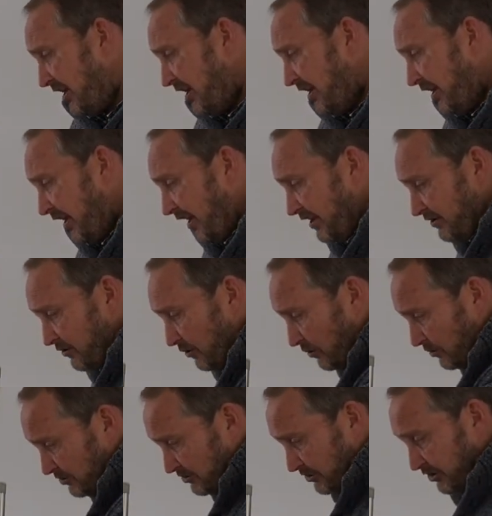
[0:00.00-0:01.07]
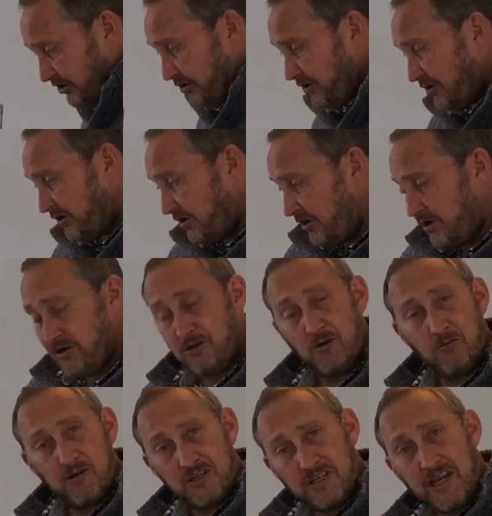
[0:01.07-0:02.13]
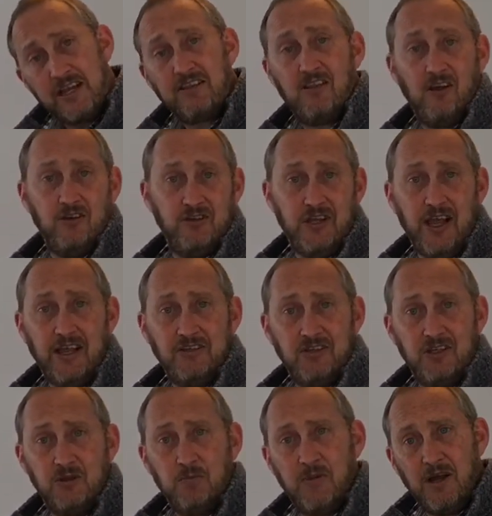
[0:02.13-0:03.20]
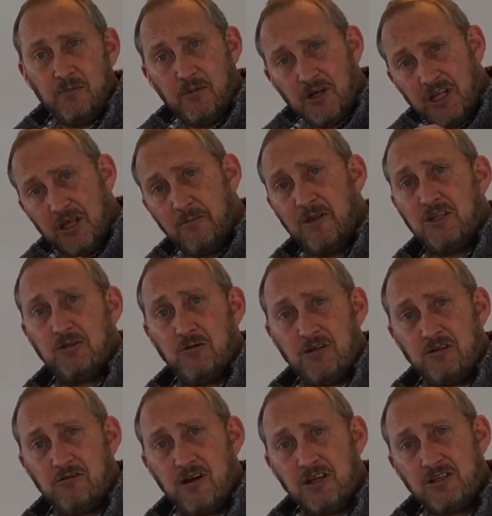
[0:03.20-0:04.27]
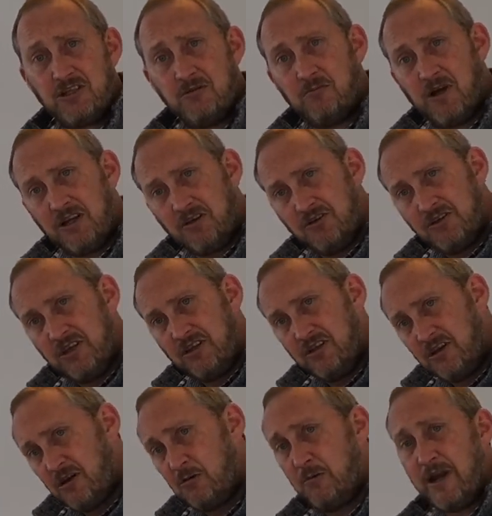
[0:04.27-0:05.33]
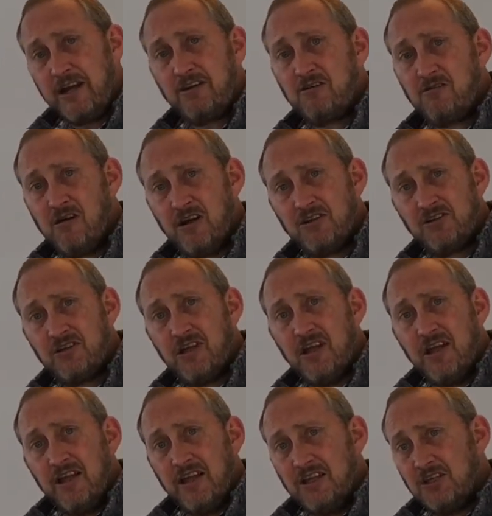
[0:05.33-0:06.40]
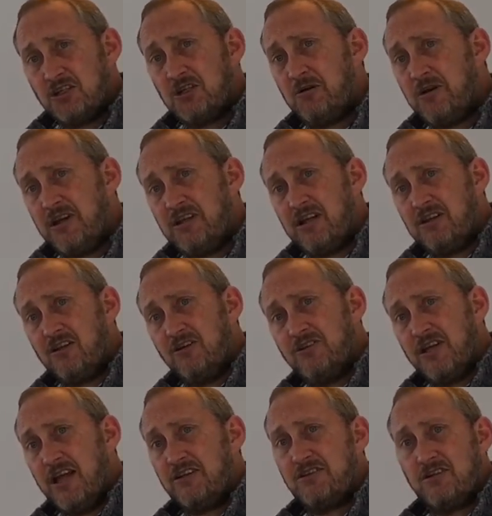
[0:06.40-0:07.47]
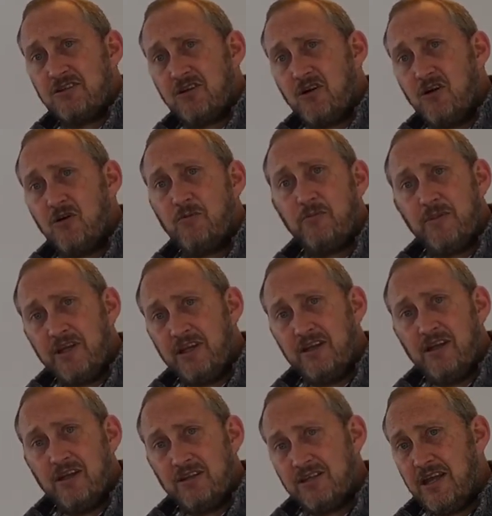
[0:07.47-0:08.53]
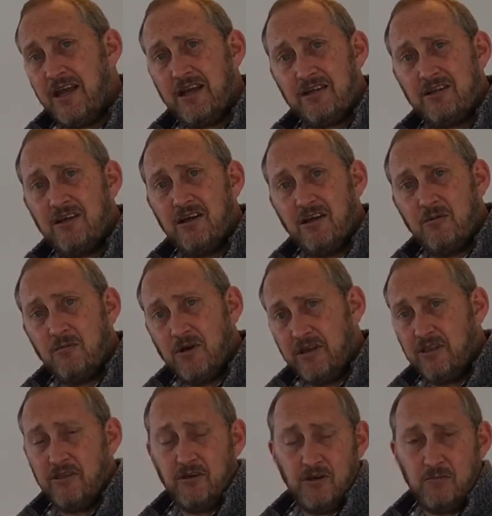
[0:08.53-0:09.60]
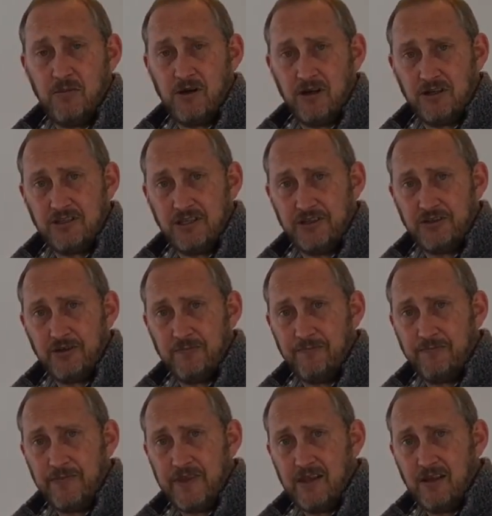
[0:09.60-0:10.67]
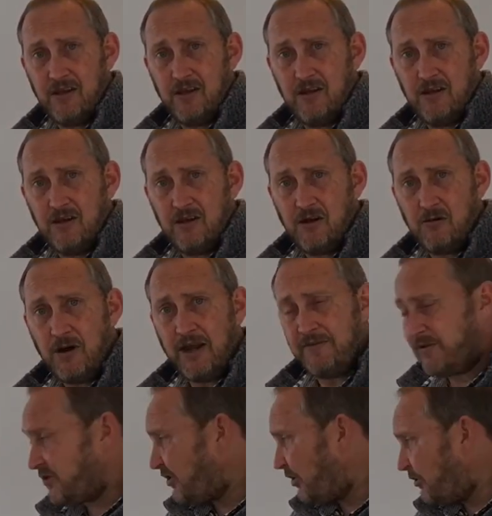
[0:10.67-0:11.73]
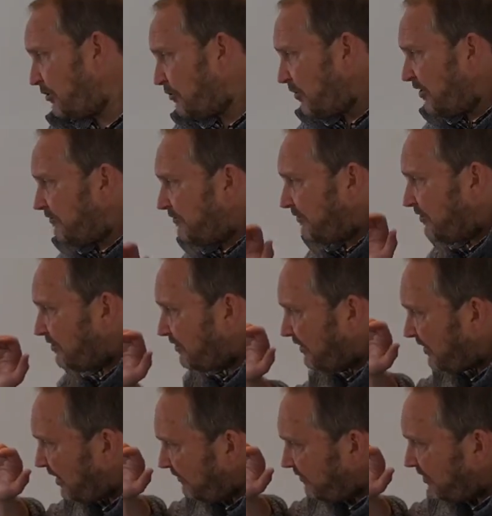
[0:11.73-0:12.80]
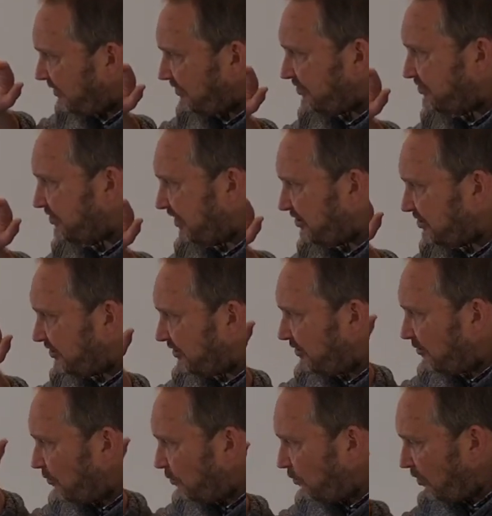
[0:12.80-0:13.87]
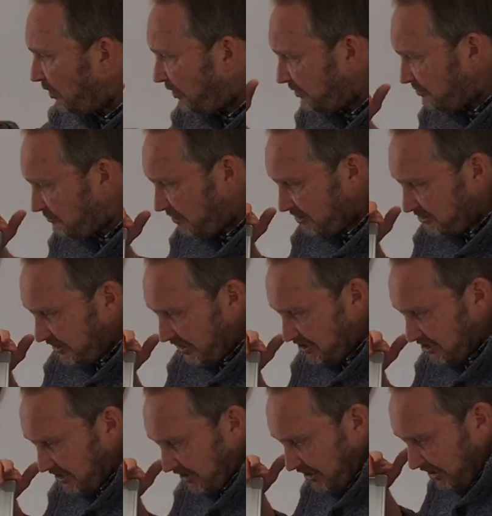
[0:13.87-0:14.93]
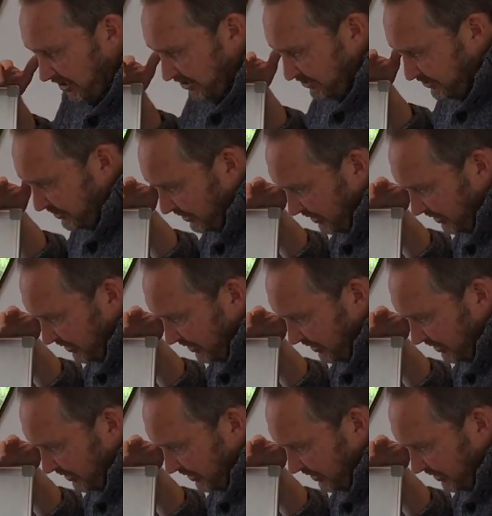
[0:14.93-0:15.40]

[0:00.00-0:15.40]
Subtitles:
And also, you protect those assets by putting them into a trust and by using the correct trust, ensuring that those assets can't be attacked by third parties. All right, so we've covered in this session what a trust actually is,